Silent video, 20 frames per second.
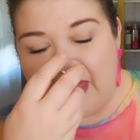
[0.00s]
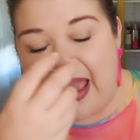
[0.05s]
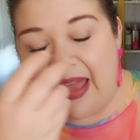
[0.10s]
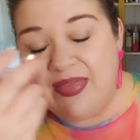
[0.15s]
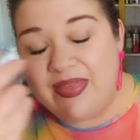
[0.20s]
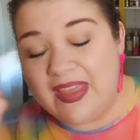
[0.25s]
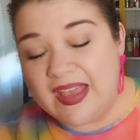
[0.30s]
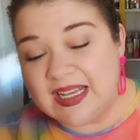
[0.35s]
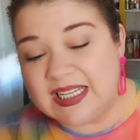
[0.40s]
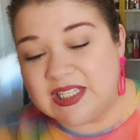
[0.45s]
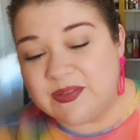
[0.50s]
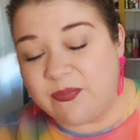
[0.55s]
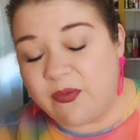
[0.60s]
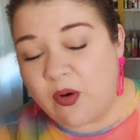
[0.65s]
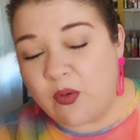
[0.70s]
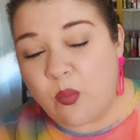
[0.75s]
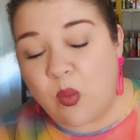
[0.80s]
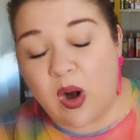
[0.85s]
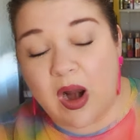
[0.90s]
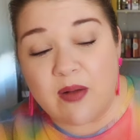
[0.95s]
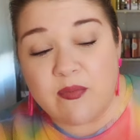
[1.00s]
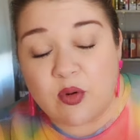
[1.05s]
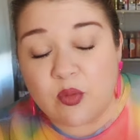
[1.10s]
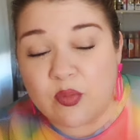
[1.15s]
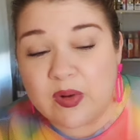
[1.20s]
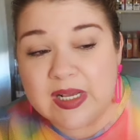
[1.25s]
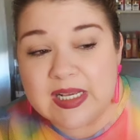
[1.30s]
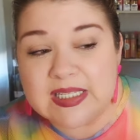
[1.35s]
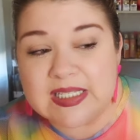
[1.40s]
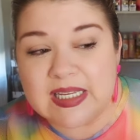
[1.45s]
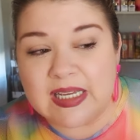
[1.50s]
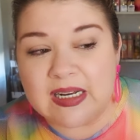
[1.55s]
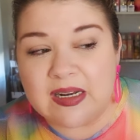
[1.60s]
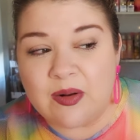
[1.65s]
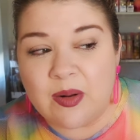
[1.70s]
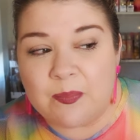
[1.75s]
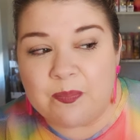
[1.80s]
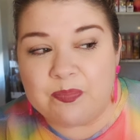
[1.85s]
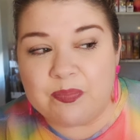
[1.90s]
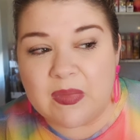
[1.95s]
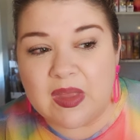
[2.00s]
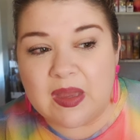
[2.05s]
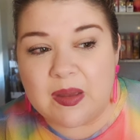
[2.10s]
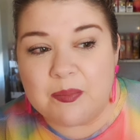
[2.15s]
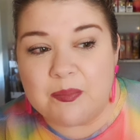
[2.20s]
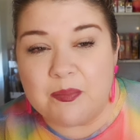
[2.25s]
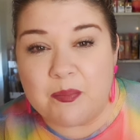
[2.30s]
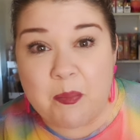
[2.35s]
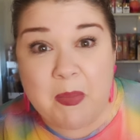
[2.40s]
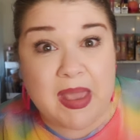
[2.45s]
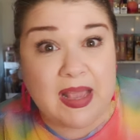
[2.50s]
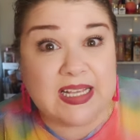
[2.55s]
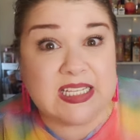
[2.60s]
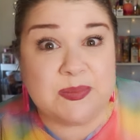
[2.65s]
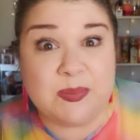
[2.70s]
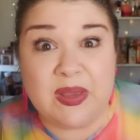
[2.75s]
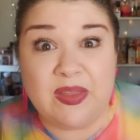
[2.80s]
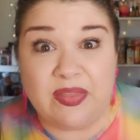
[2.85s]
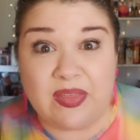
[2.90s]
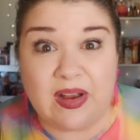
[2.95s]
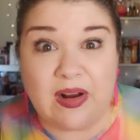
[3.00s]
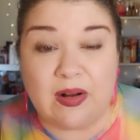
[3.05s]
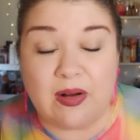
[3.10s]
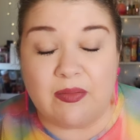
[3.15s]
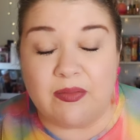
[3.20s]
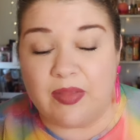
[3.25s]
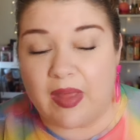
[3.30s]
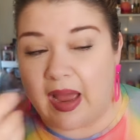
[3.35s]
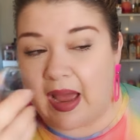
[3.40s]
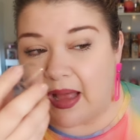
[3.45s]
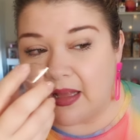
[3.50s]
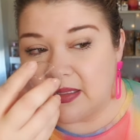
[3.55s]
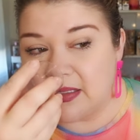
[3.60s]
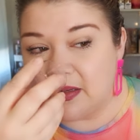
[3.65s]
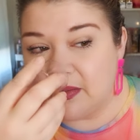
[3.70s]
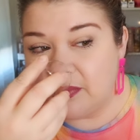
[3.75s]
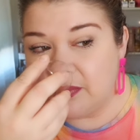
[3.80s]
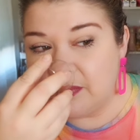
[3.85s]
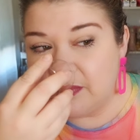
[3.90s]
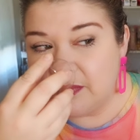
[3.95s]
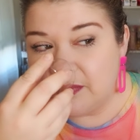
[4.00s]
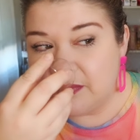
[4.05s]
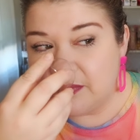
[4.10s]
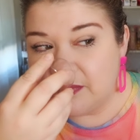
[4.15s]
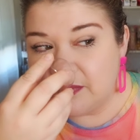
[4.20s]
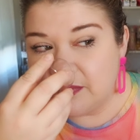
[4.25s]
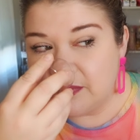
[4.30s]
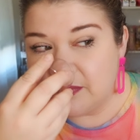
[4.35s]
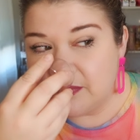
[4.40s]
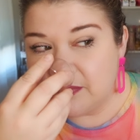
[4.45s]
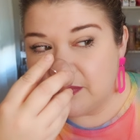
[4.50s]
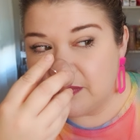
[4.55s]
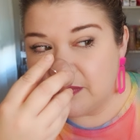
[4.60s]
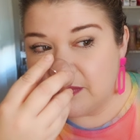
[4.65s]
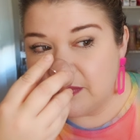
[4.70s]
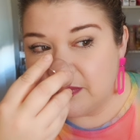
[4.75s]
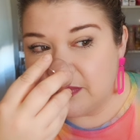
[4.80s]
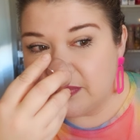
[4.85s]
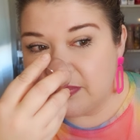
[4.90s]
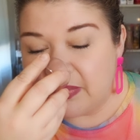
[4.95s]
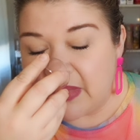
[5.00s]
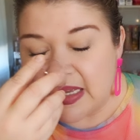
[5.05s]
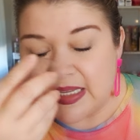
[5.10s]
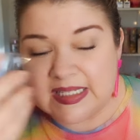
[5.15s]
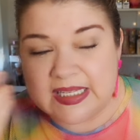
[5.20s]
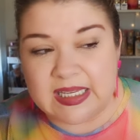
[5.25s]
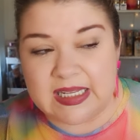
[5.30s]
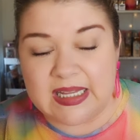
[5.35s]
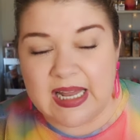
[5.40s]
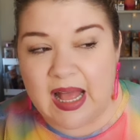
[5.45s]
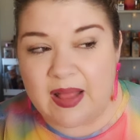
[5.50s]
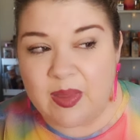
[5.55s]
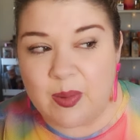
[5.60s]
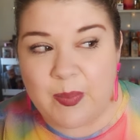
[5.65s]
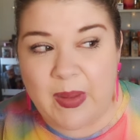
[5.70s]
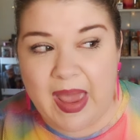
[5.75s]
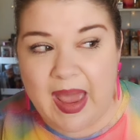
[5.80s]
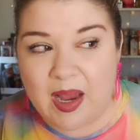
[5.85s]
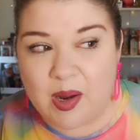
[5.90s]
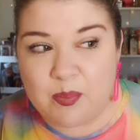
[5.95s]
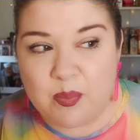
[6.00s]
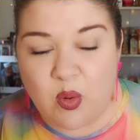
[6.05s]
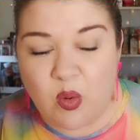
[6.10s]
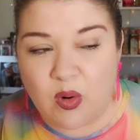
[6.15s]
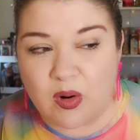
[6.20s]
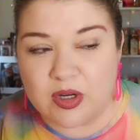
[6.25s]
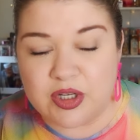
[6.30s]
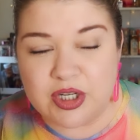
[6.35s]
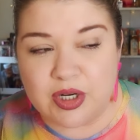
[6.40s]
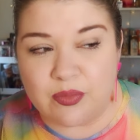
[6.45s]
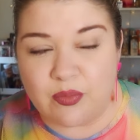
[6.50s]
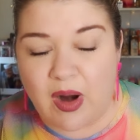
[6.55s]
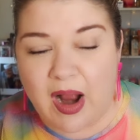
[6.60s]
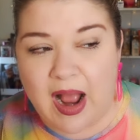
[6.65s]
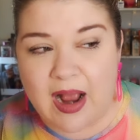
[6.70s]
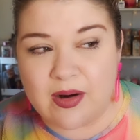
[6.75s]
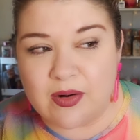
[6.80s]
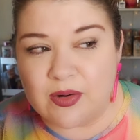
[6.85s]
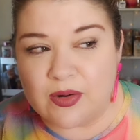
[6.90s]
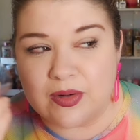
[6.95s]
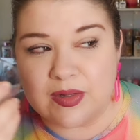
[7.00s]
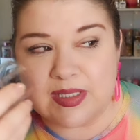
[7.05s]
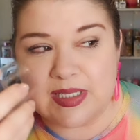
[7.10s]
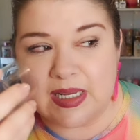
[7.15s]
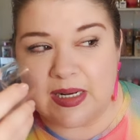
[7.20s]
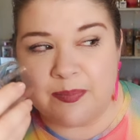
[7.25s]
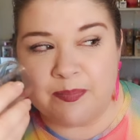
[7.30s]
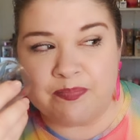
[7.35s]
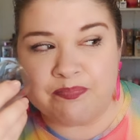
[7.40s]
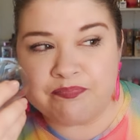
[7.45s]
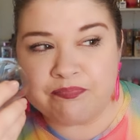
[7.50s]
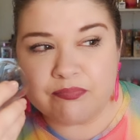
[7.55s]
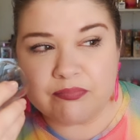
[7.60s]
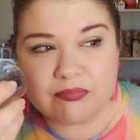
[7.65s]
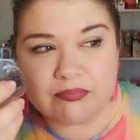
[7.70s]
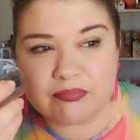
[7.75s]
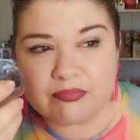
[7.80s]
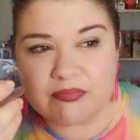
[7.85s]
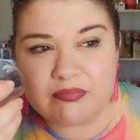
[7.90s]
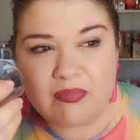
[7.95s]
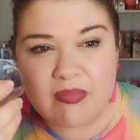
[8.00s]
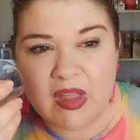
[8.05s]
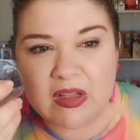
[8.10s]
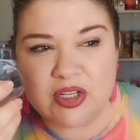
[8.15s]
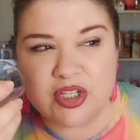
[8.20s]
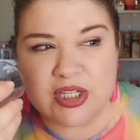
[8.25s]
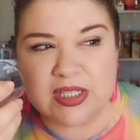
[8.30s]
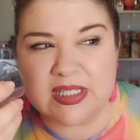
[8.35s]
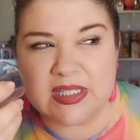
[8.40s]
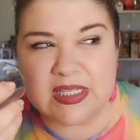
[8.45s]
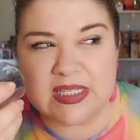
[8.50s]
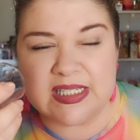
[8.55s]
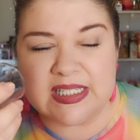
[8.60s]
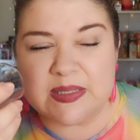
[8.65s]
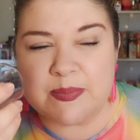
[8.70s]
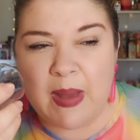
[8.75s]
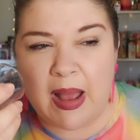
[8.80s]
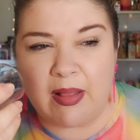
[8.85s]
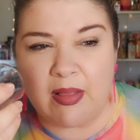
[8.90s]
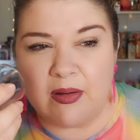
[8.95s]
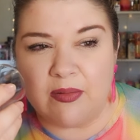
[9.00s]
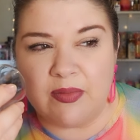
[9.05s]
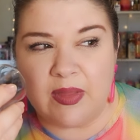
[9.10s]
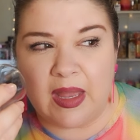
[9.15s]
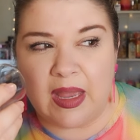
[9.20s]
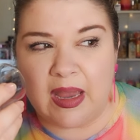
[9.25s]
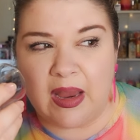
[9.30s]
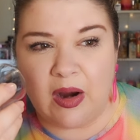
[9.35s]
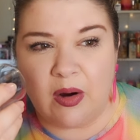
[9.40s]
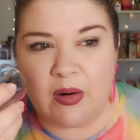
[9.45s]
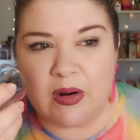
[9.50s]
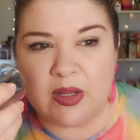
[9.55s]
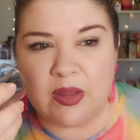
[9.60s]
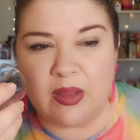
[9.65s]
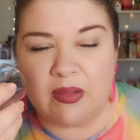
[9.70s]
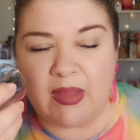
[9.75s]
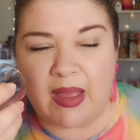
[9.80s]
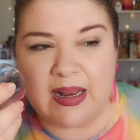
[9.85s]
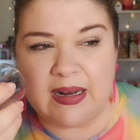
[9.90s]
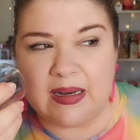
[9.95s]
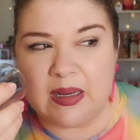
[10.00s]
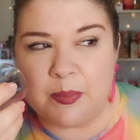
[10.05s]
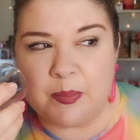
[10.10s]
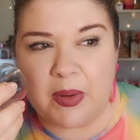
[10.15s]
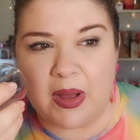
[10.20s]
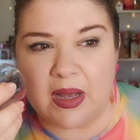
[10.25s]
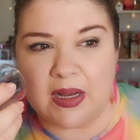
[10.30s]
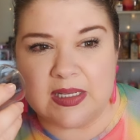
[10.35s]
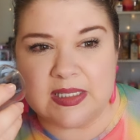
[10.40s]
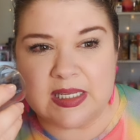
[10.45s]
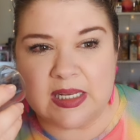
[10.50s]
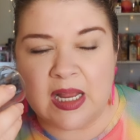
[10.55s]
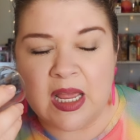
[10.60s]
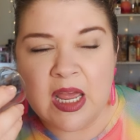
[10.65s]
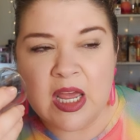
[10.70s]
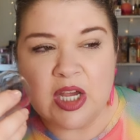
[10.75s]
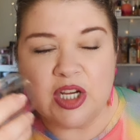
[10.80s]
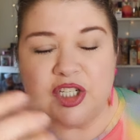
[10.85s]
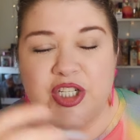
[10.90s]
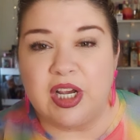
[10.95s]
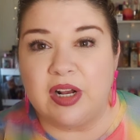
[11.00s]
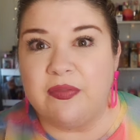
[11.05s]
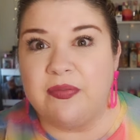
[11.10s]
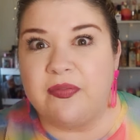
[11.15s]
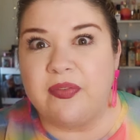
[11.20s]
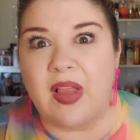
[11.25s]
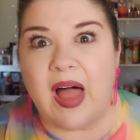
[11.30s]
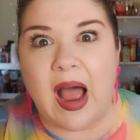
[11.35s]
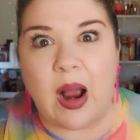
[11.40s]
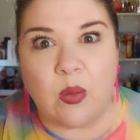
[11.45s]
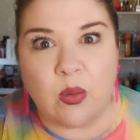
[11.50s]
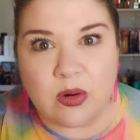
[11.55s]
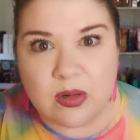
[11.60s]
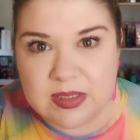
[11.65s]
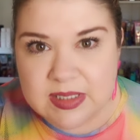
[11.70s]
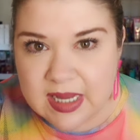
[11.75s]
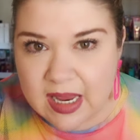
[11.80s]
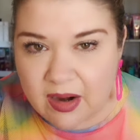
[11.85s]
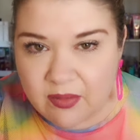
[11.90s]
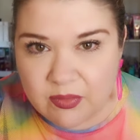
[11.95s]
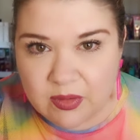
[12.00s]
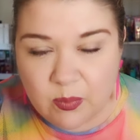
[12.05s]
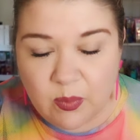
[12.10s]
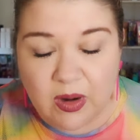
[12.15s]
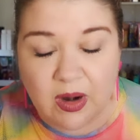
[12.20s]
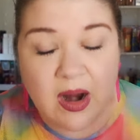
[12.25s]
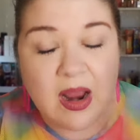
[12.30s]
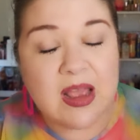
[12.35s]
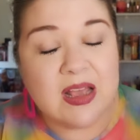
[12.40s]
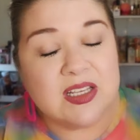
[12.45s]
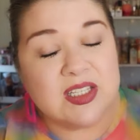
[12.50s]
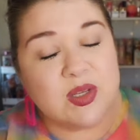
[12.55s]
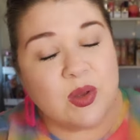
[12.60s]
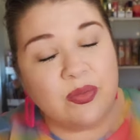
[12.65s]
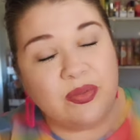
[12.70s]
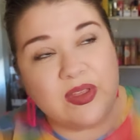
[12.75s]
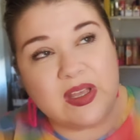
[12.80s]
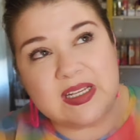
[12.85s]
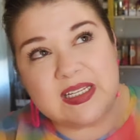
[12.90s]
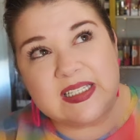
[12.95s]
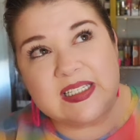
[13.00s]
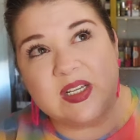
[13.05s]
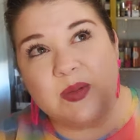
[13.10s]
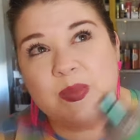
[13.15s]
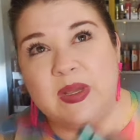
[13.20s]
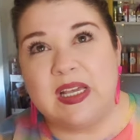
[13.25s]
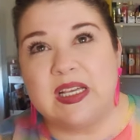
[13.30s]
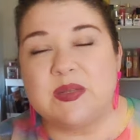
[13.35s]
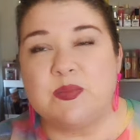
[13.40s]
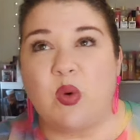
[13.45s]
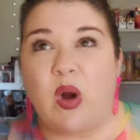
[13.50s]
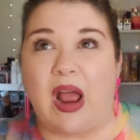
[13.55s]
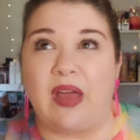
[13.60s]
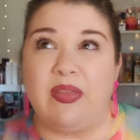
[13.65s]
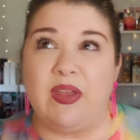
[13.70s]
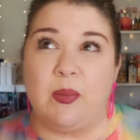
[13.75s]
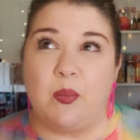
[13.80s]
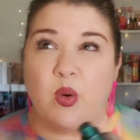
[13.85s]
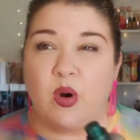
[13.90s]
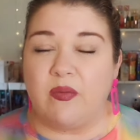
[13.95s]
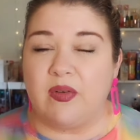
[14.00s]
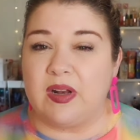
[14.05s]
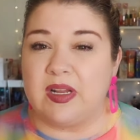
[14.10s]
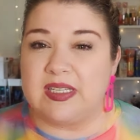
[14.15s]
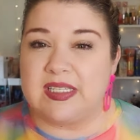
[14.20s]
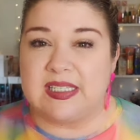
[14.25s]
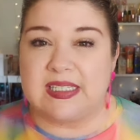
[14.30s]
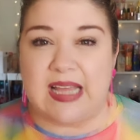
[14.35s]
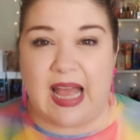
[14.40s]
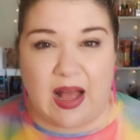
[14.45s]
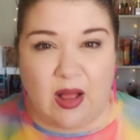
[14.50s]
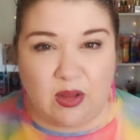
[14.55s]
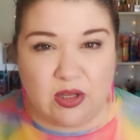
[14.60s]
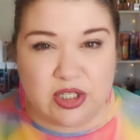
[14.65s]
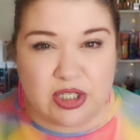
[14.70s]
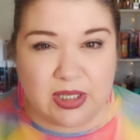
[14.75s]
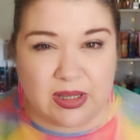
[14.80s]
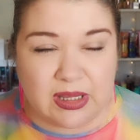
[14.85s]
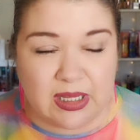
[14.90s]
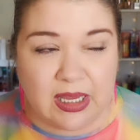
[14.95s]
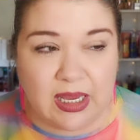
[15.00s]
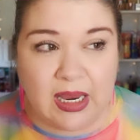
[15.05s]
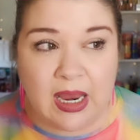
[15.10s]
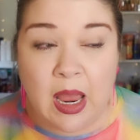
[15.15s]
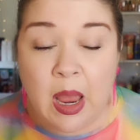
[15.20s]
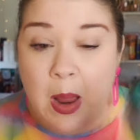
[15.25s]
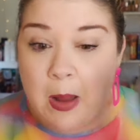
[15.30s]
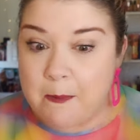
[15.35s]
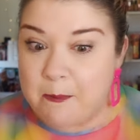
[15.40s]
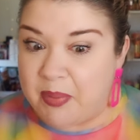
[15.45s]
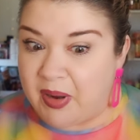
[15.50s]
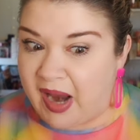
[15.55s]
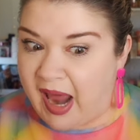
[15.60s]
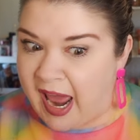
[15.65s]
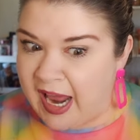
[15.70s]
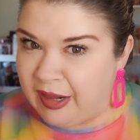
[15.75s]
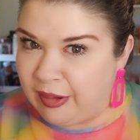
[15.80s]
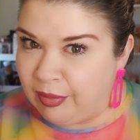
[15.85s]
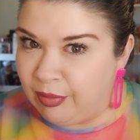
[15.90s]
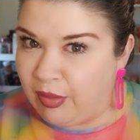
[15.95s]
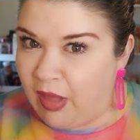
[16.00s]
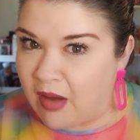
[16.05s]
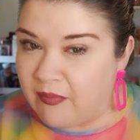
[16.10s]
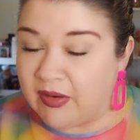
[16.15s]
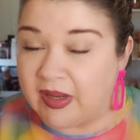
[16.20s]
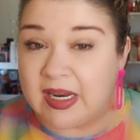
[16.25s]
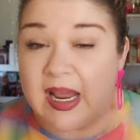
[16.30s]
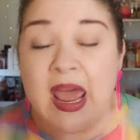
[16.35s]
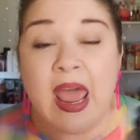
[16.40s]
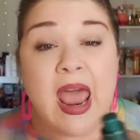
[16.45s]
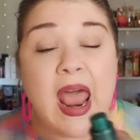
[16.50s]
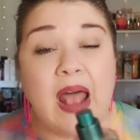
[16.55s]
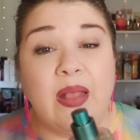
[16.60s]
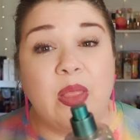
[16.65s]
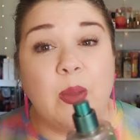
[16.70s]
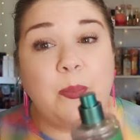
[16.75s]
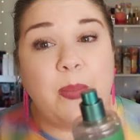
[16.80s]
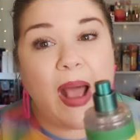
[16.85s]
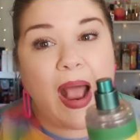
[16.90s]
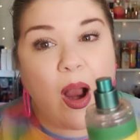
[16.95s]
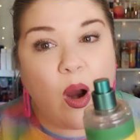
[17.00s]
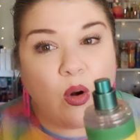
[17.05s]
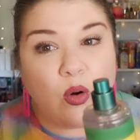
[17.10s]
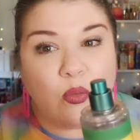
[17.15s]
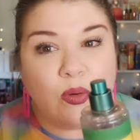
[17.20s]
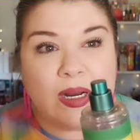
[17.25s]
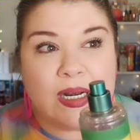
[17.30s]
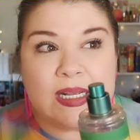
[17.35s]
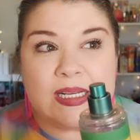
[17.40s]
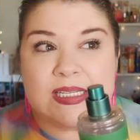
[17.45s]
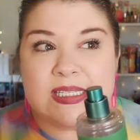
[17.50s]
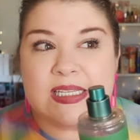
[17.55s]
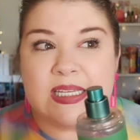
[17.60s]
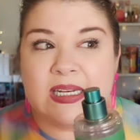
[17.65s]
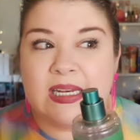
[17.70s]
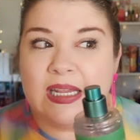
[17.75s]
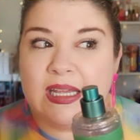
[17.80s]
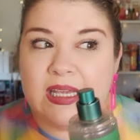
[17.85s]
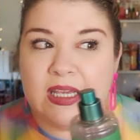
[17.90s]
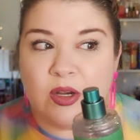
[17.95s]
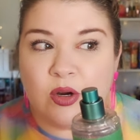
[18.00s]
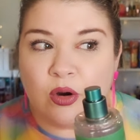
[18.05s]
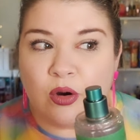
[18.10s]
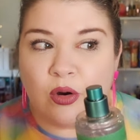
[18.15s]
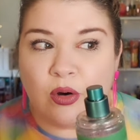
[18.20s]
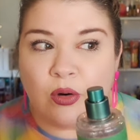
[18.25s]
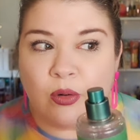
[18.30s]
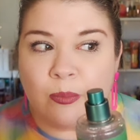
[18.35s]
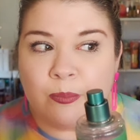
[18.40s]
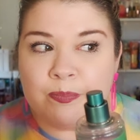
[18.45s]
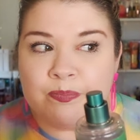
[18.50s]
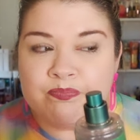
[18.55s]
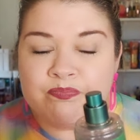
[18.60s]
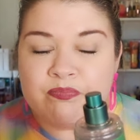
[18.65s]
And this, for whatever reason, makes me think of that. Sitting on the back porch and rockers and just the smell of the air and the lightning bugs. And she had flowers everywhere. So this, to me, is more, I think, more of a nostalgia thing. But I love it. And the powderiness in here